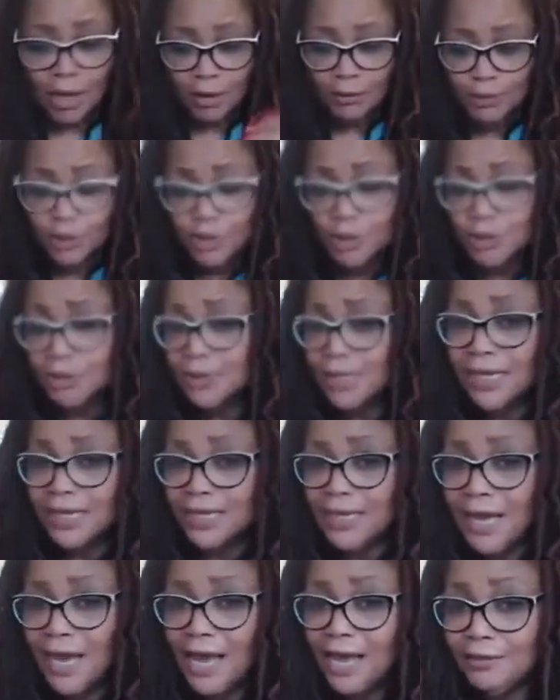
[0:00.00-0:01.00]
I would just
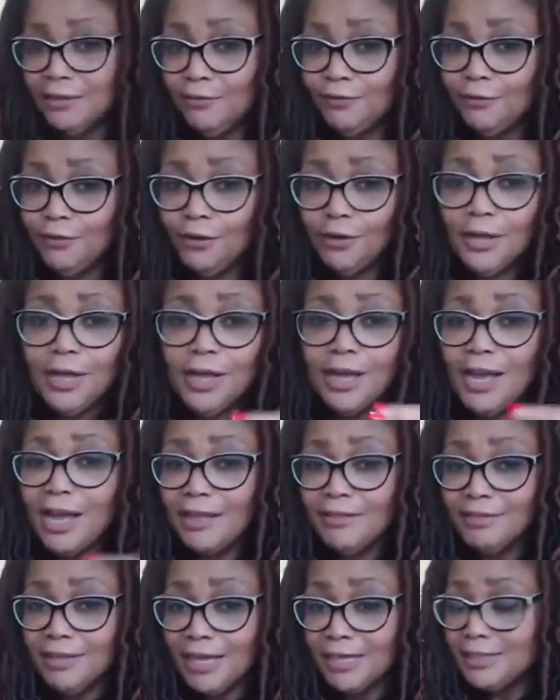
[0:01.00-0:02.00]
take a handful,
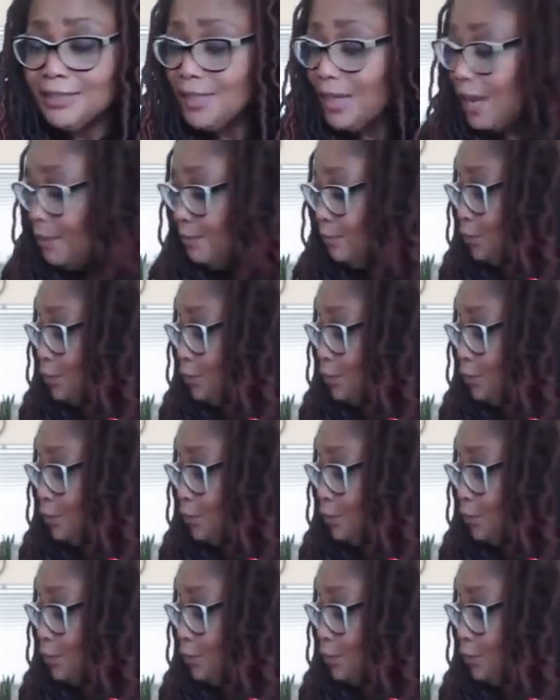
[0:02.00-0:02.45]
and that's how